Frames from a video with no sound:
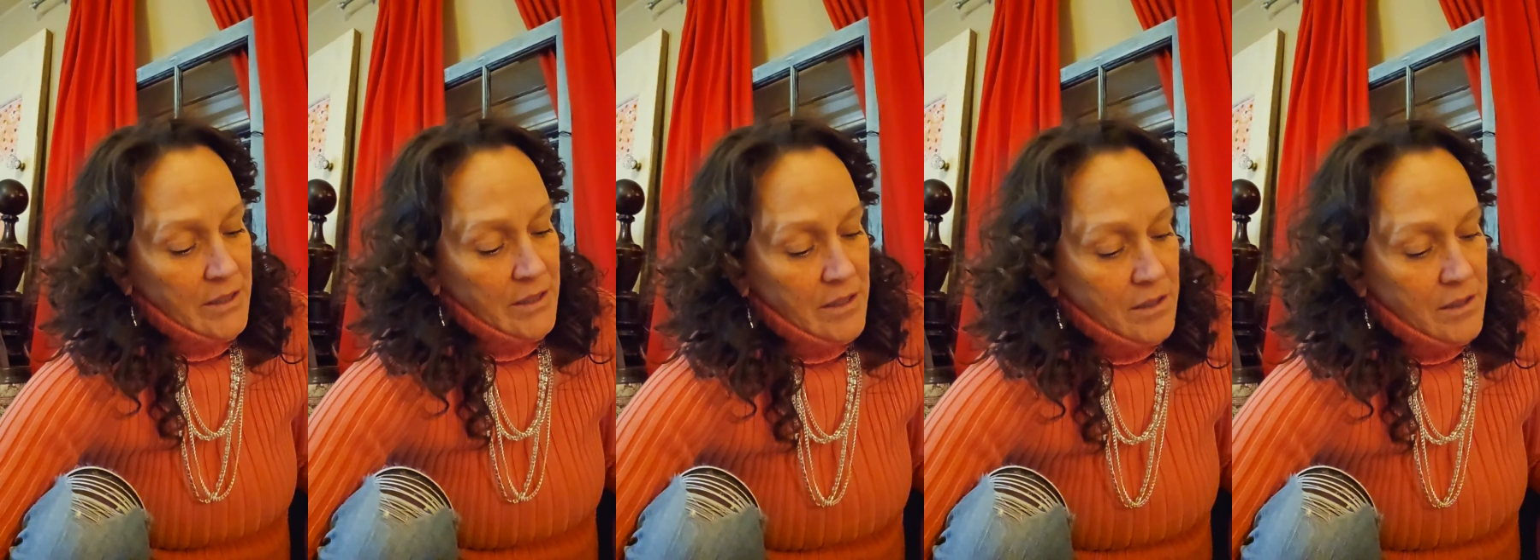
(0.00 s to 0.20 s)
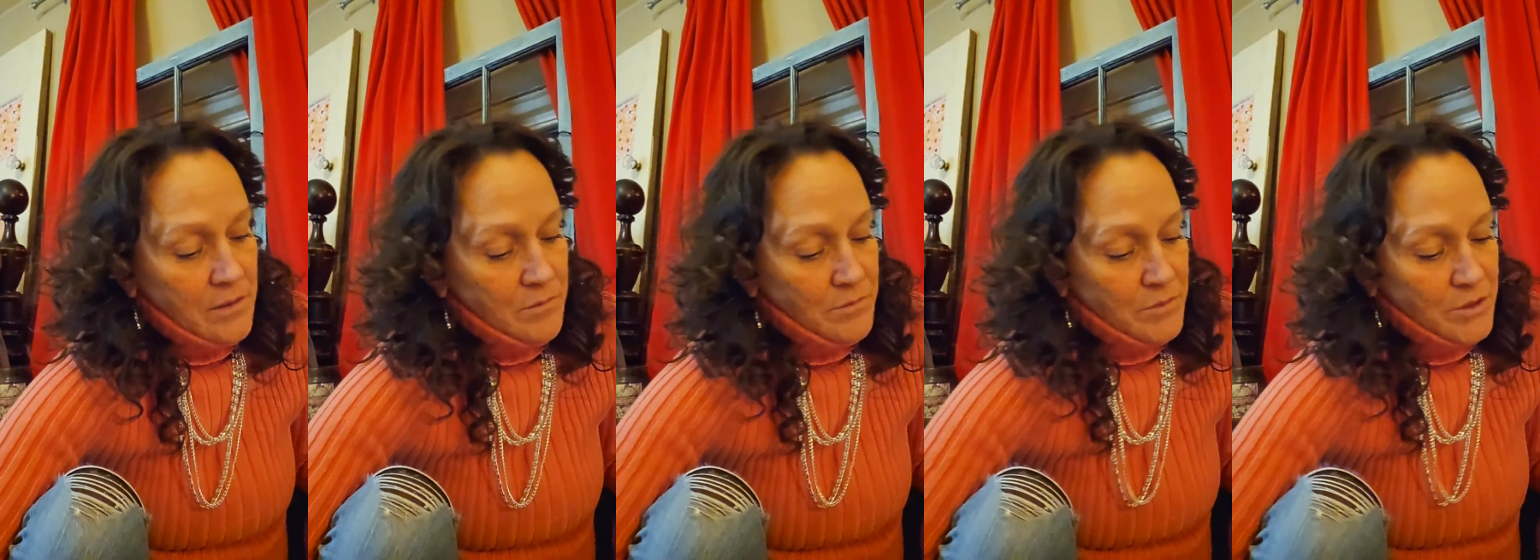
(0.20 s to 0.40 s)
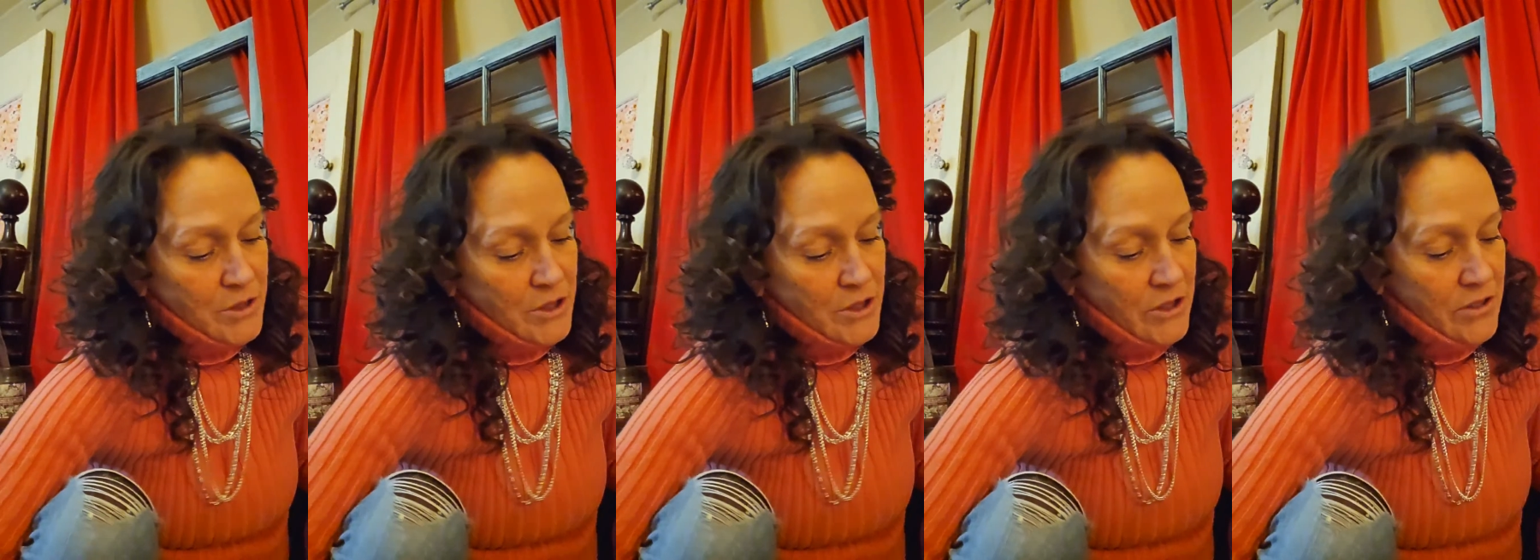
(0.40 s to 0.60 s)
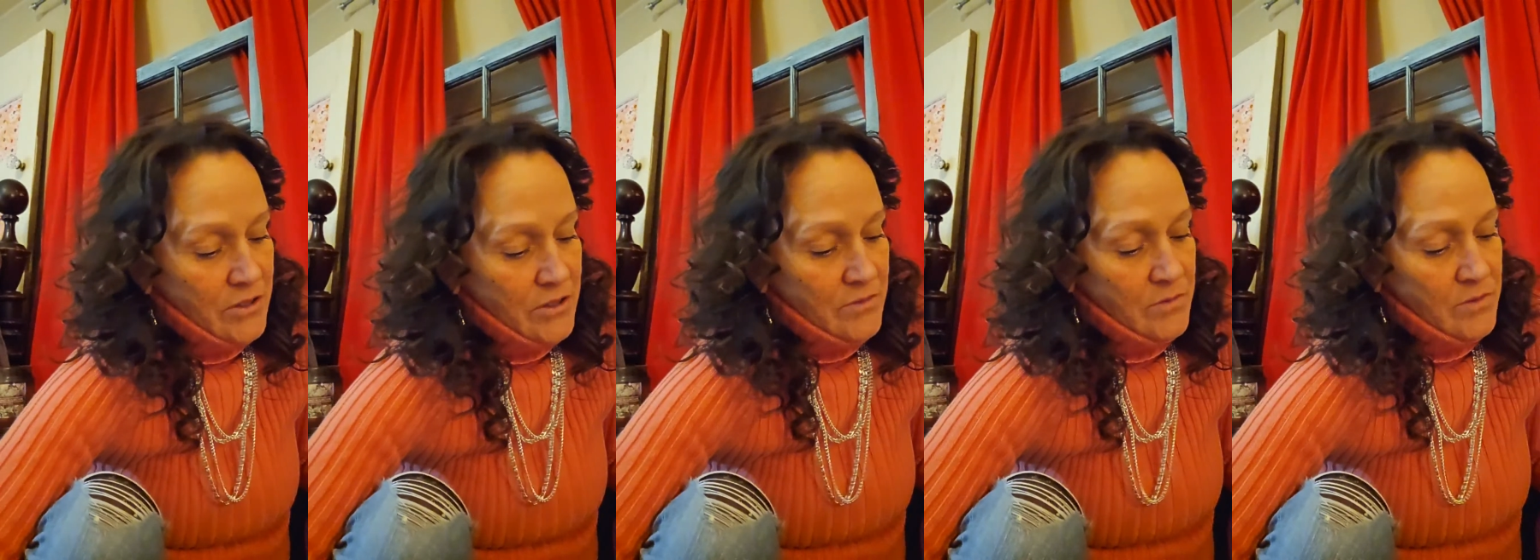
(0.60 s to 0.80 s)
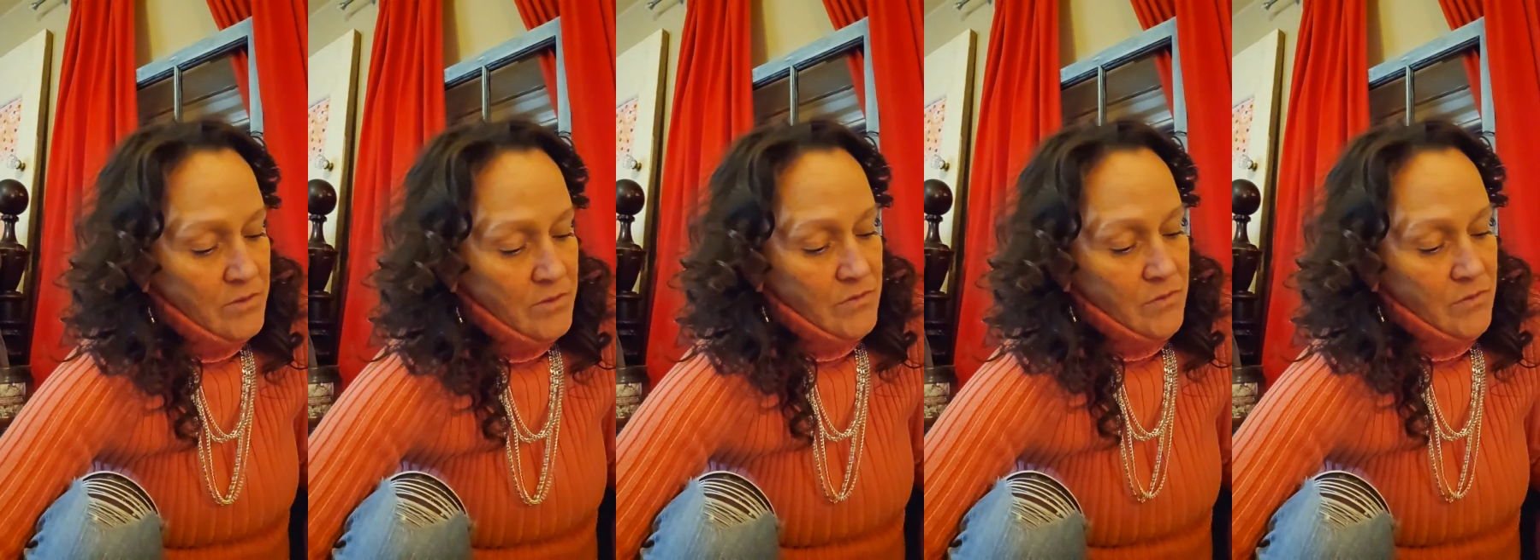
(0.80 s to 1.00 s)
I'm sure it
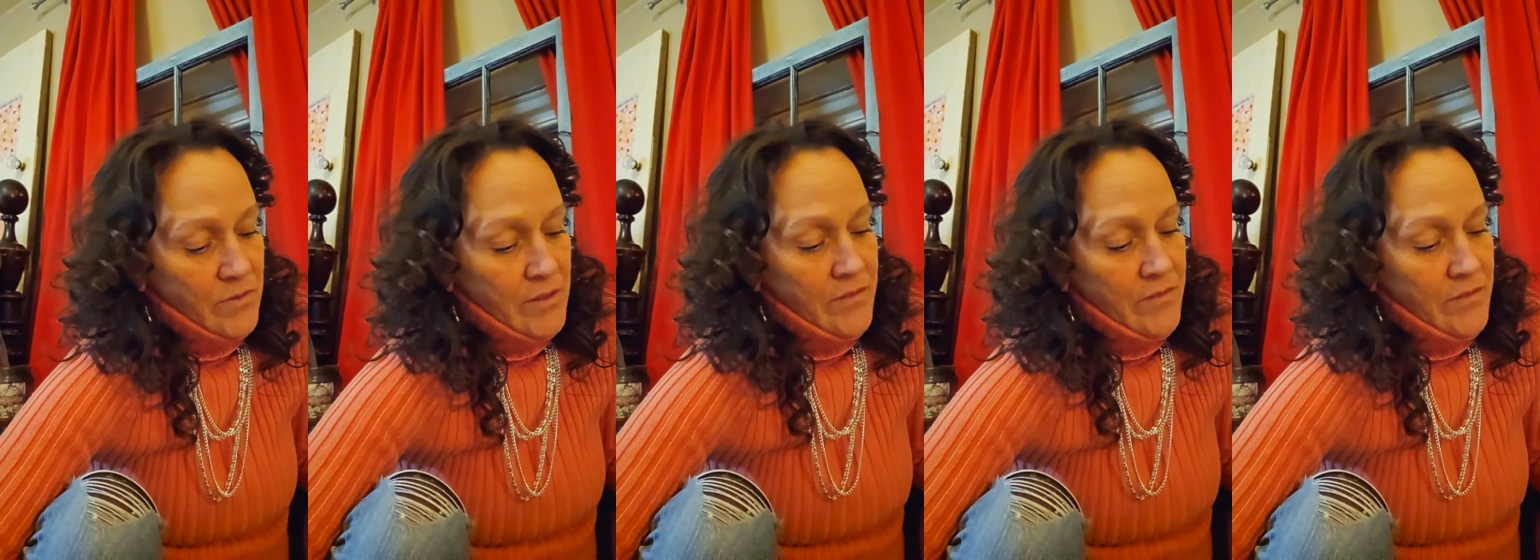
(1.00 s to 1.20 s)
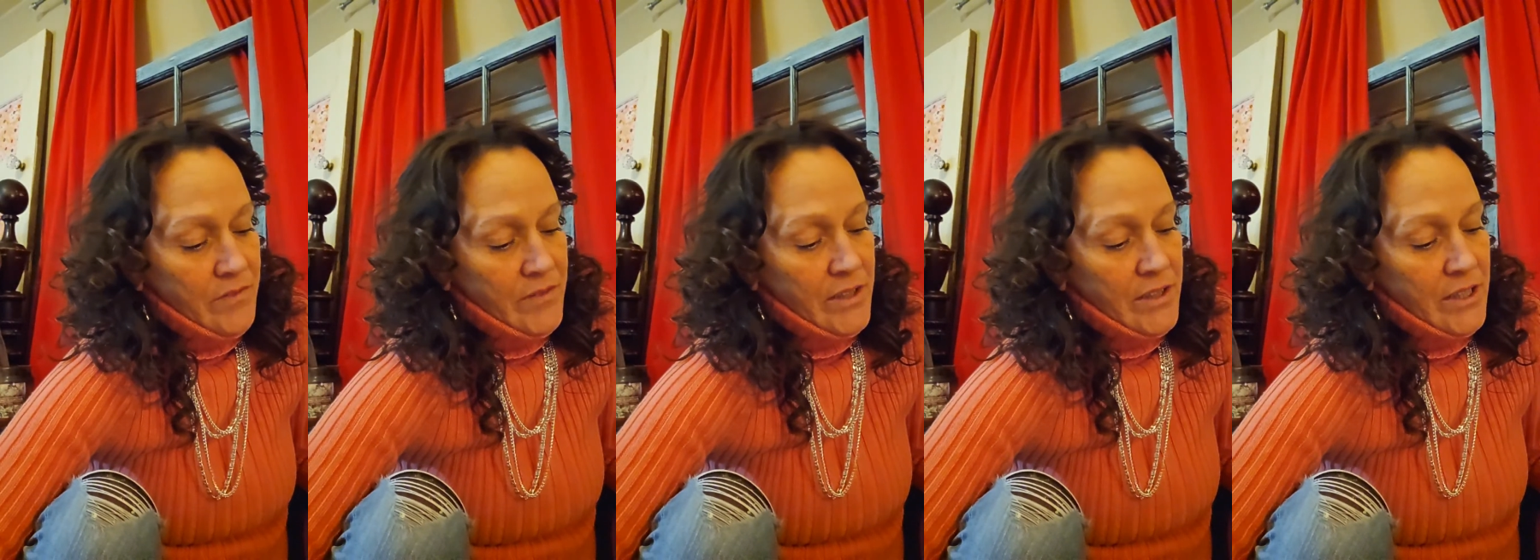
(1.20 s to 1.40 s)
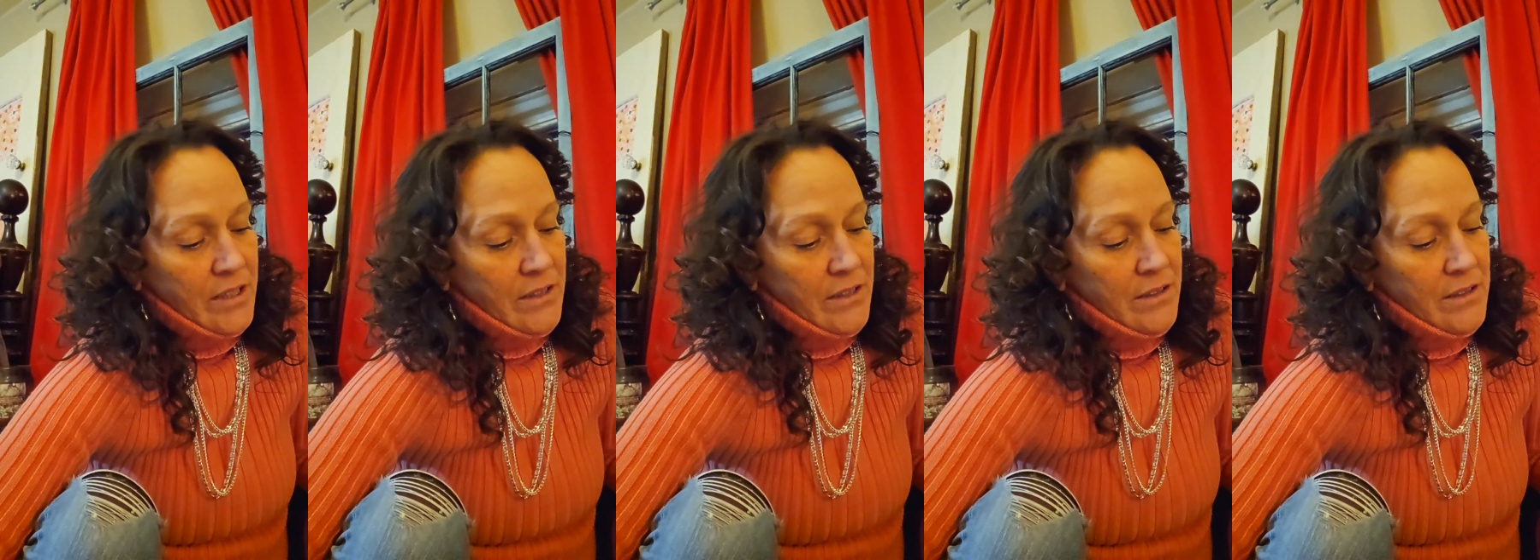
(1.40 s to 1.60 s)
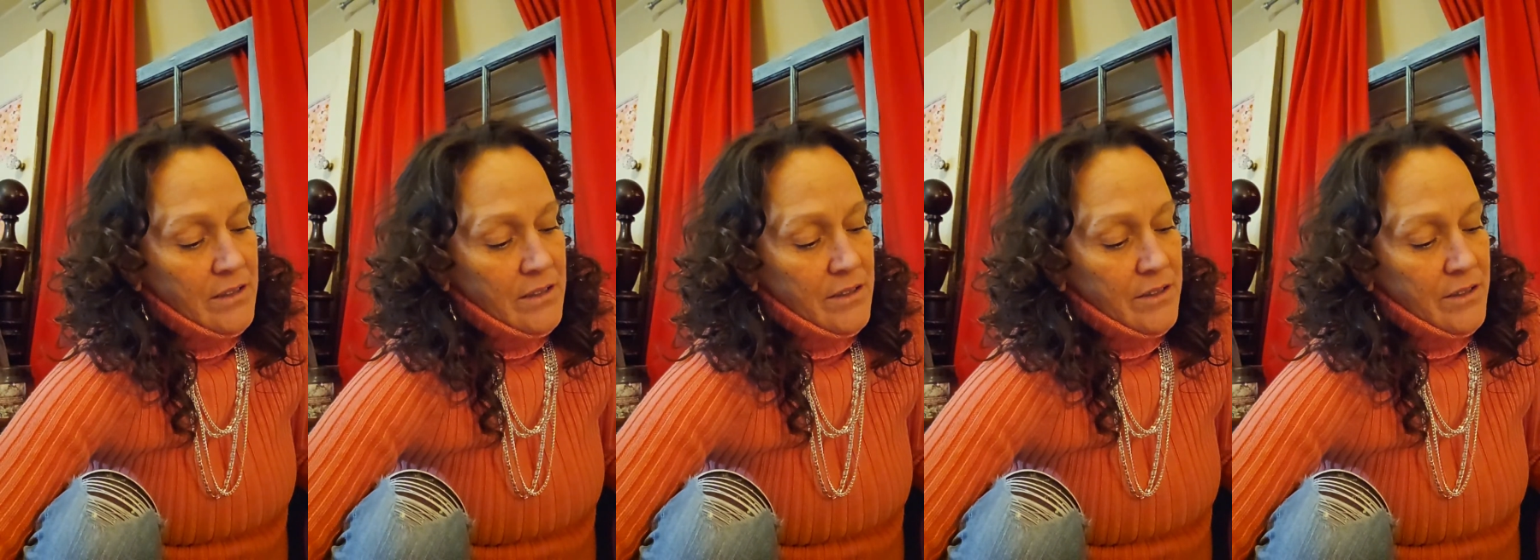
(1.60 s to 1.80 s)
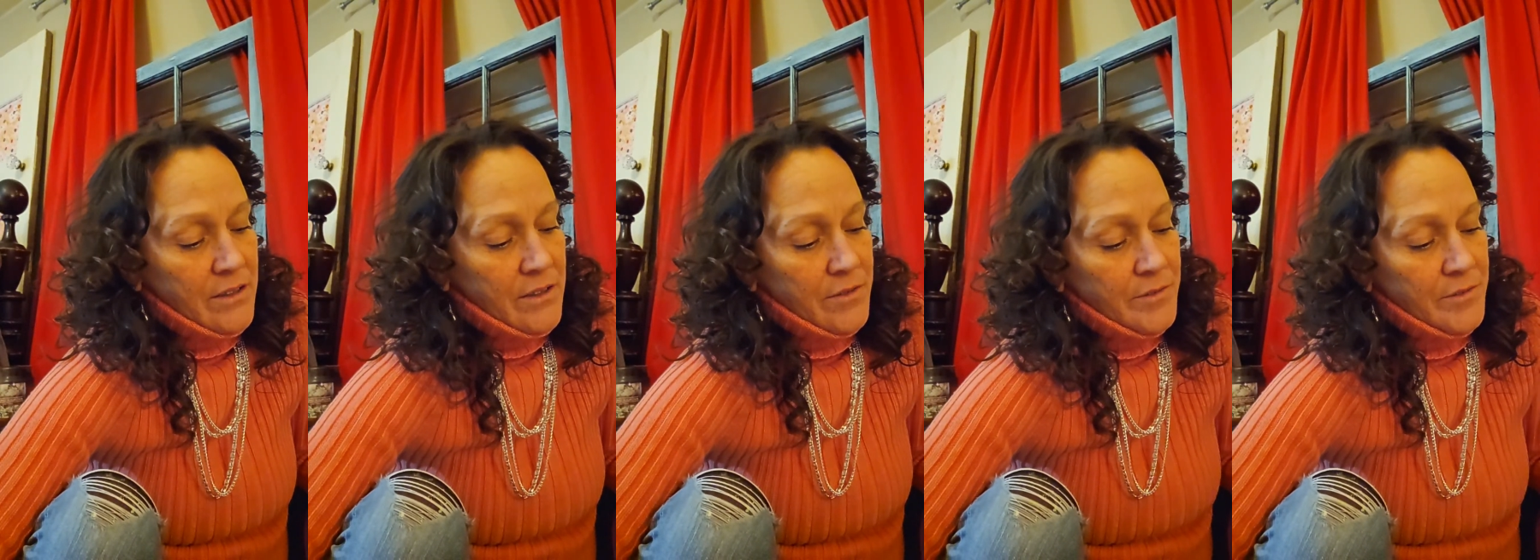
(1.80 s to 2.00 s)
was riveting.
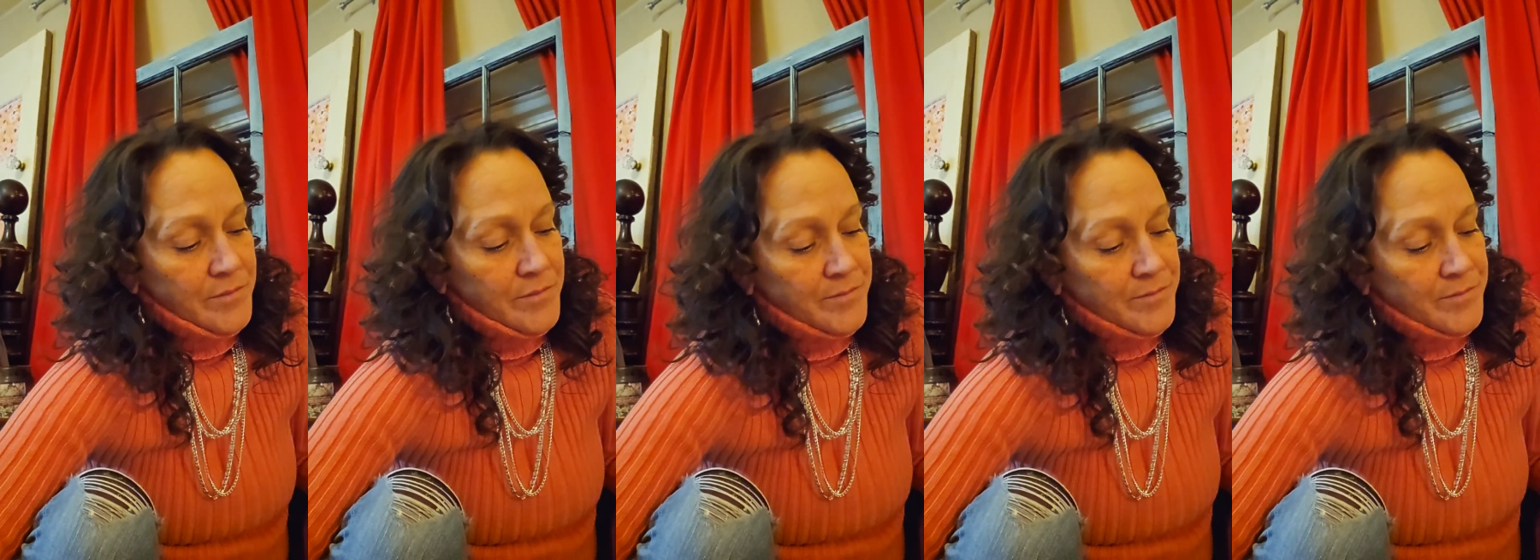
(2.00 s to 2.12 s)
Oh.